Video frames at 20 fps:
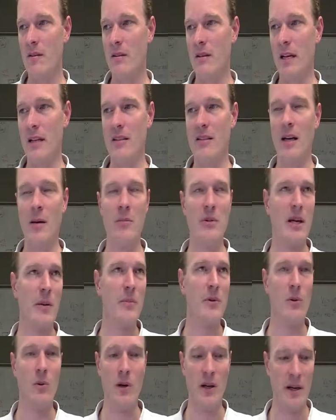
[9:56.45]
It sums
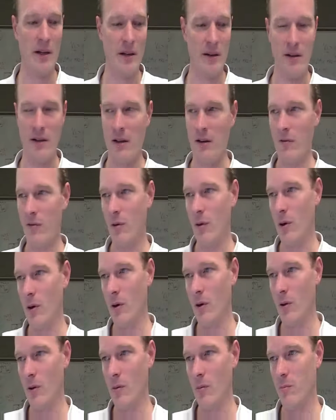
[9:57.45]
up to 1,
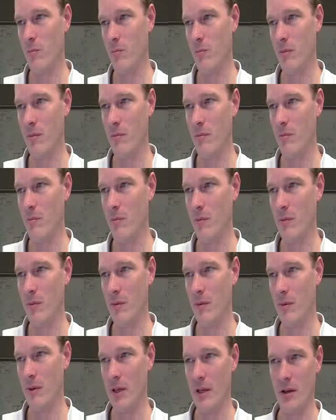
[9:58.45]
therefore,
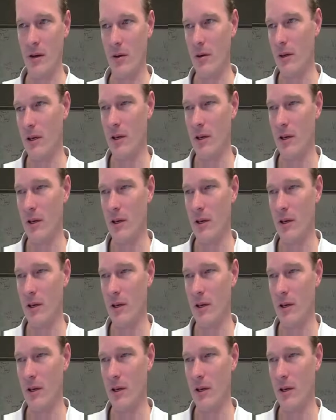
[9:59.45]
or